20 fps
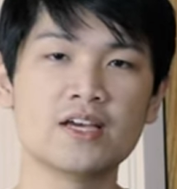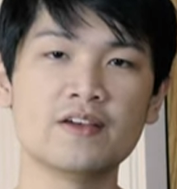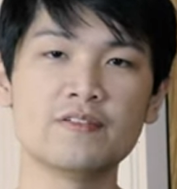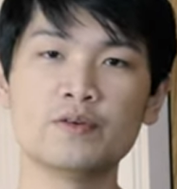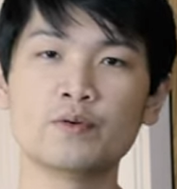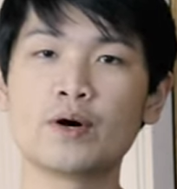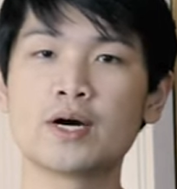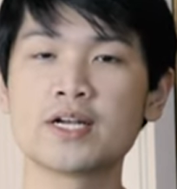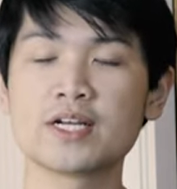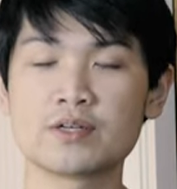If
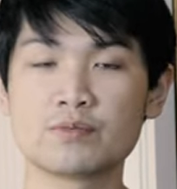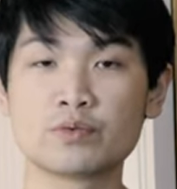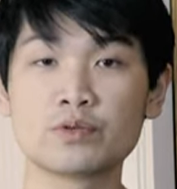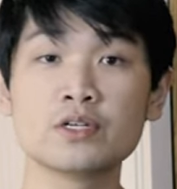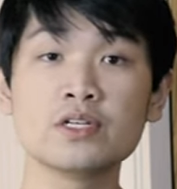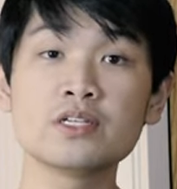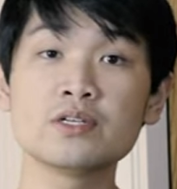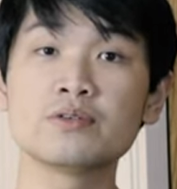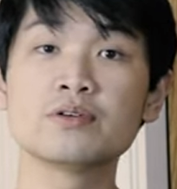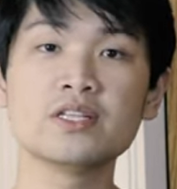you want to
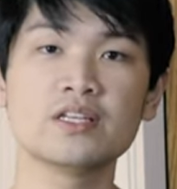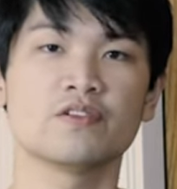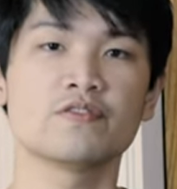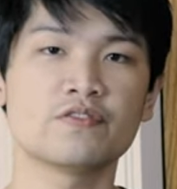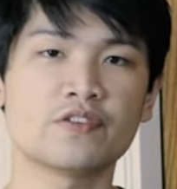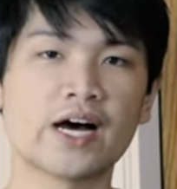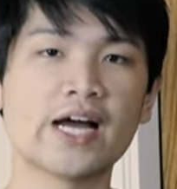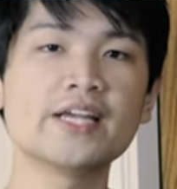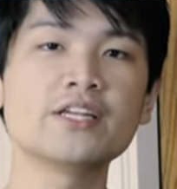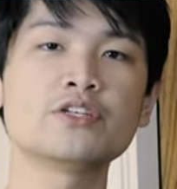really, really
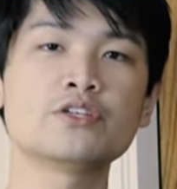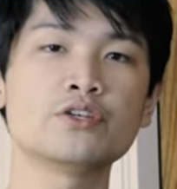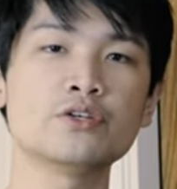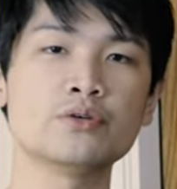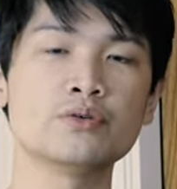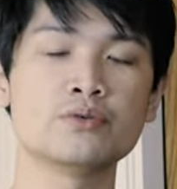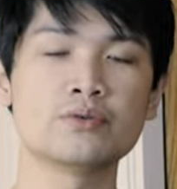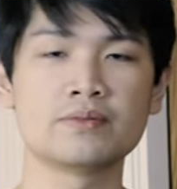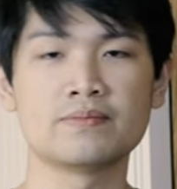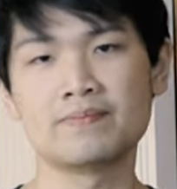fine
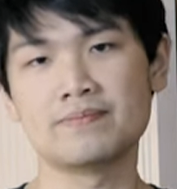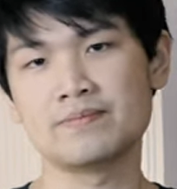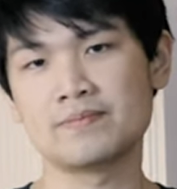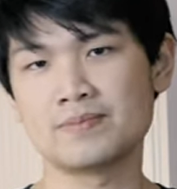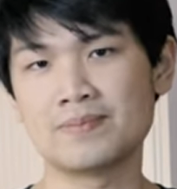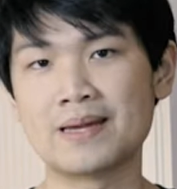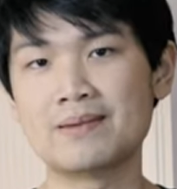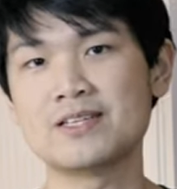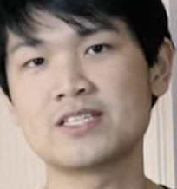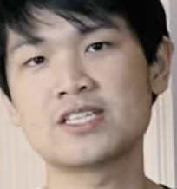tune,
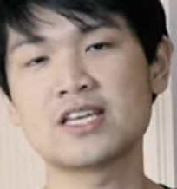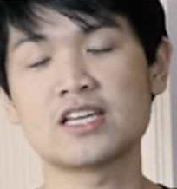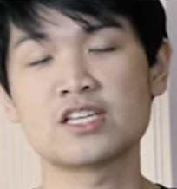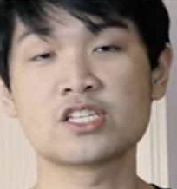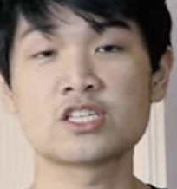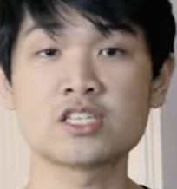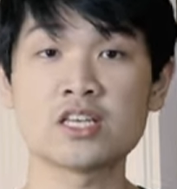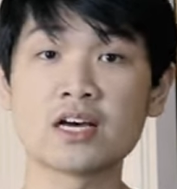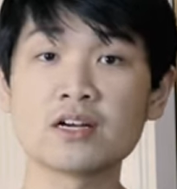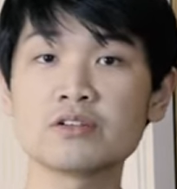maybe say
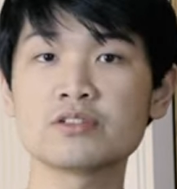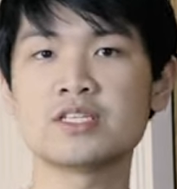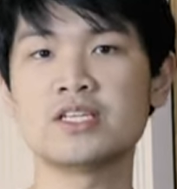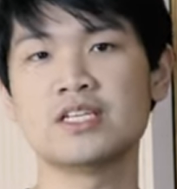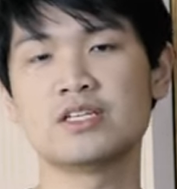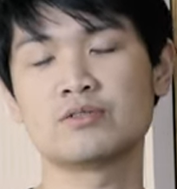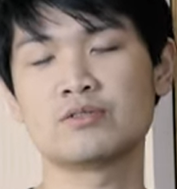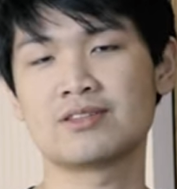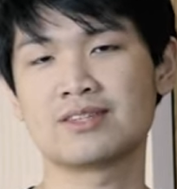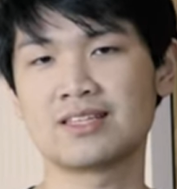
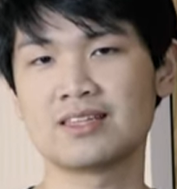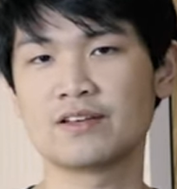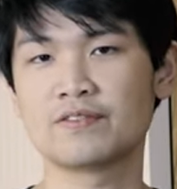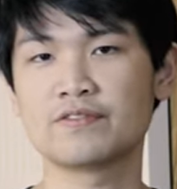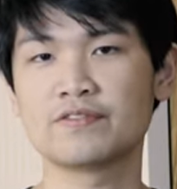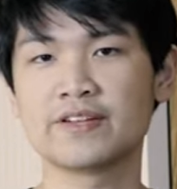subtleties within the